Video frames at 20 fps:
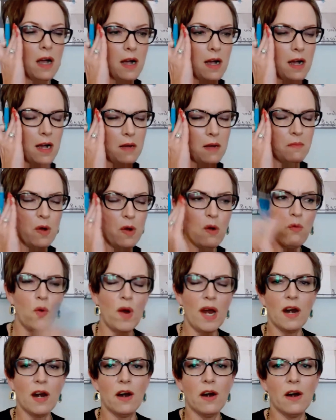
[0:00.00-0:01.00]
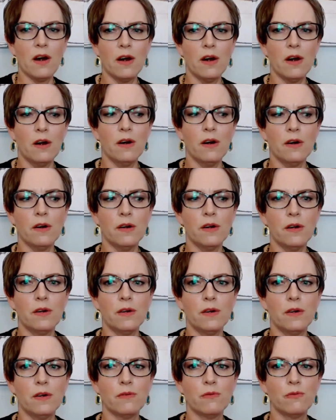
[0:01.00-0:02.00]
where
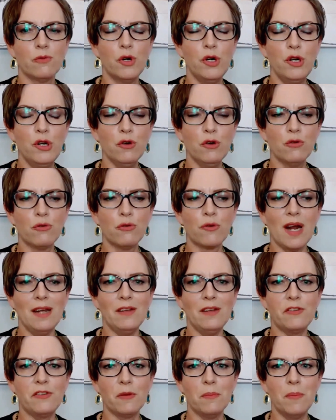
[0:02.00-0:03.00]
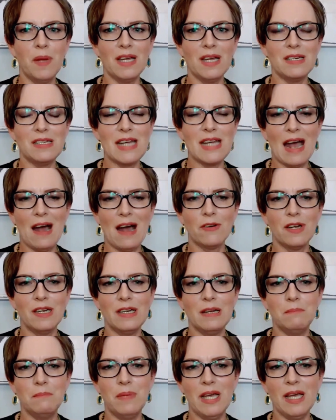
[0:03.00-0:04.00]
renewal rates are being
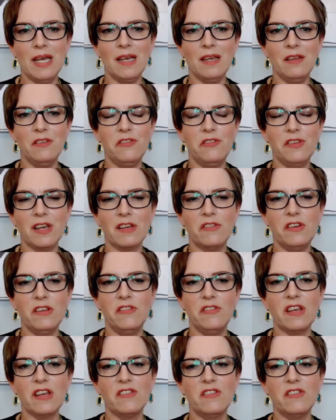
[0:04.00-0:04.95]
touted to be 60,